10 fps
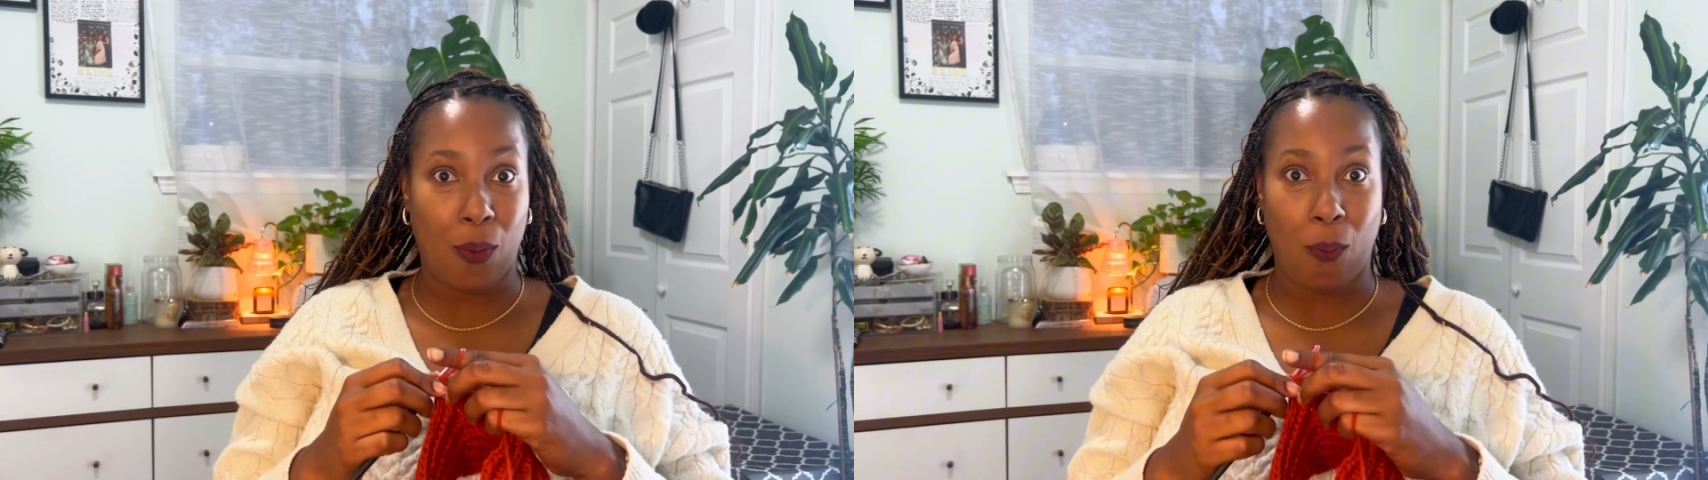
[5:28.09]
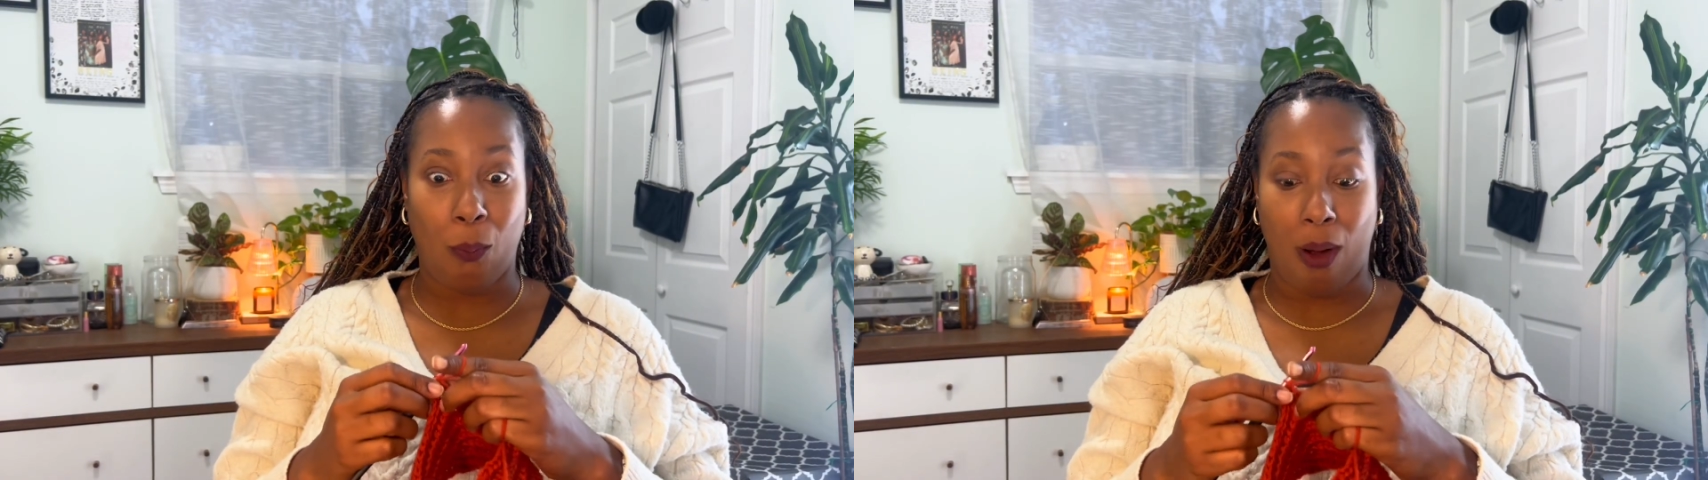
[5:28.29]

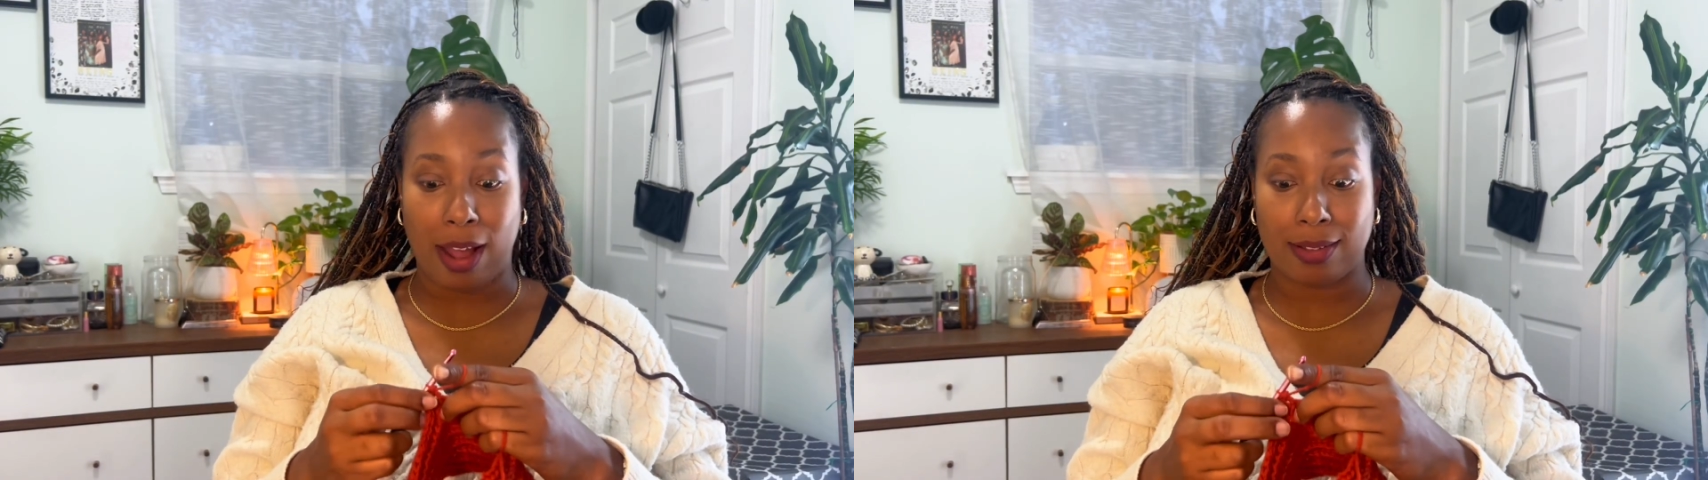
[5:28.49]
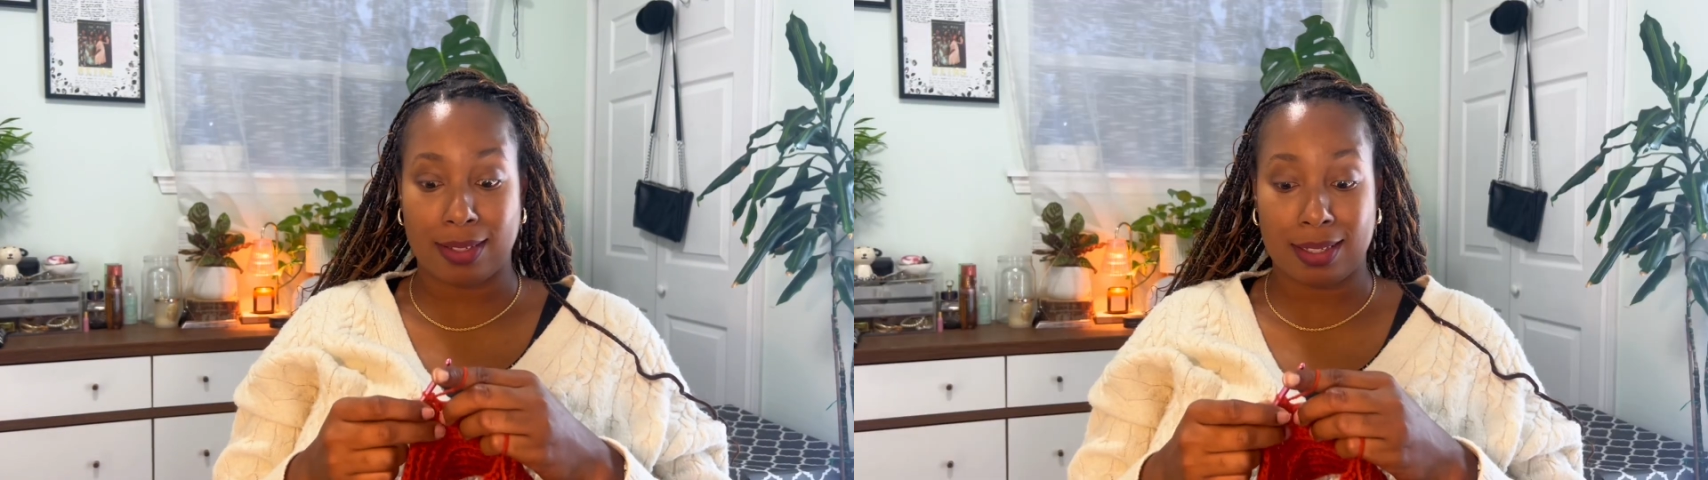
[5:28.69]

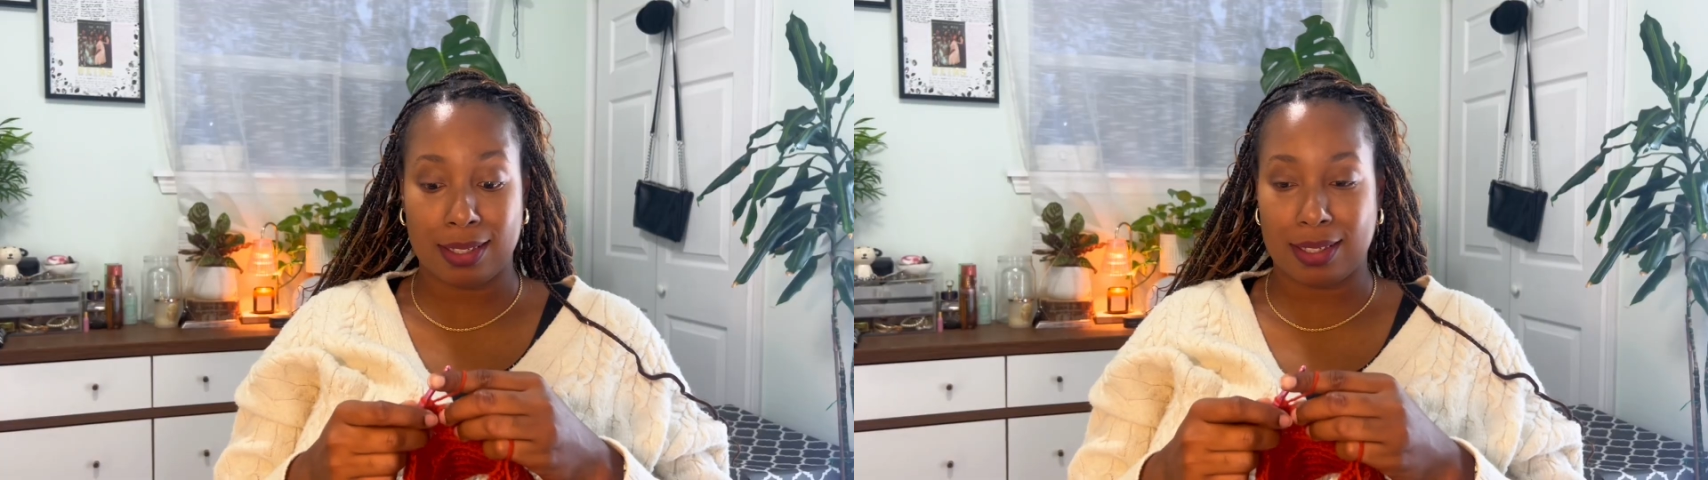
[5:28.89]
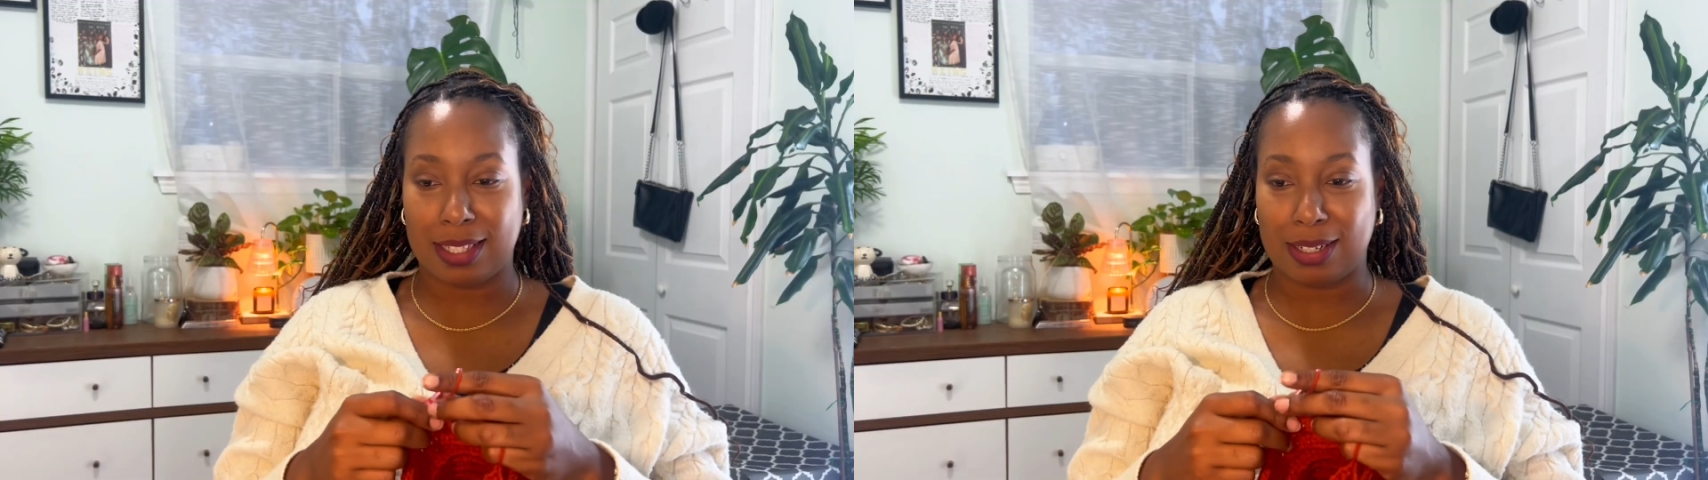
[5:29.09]
want.
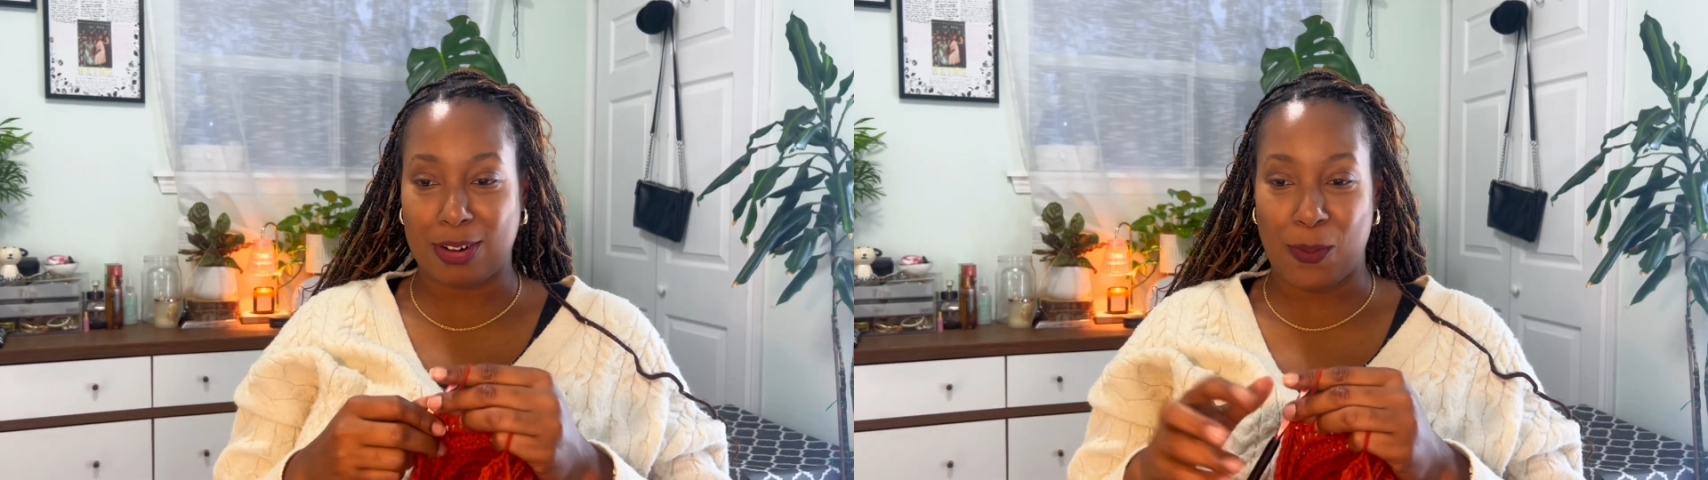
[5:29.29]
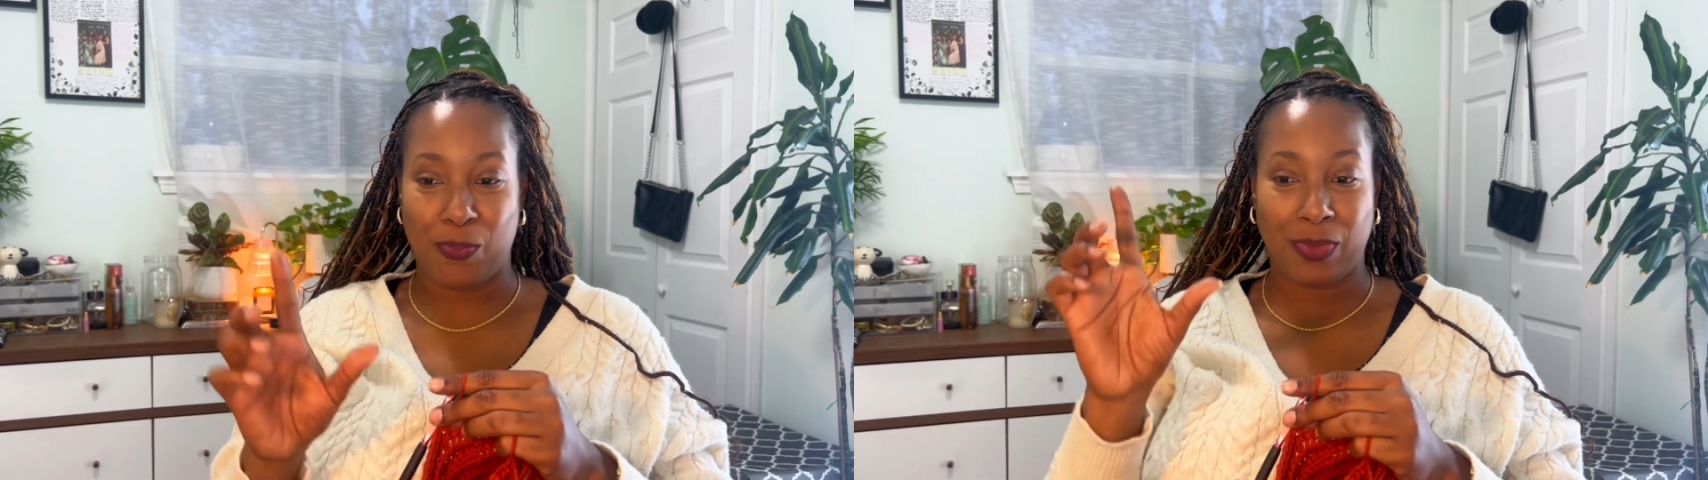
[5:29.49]
So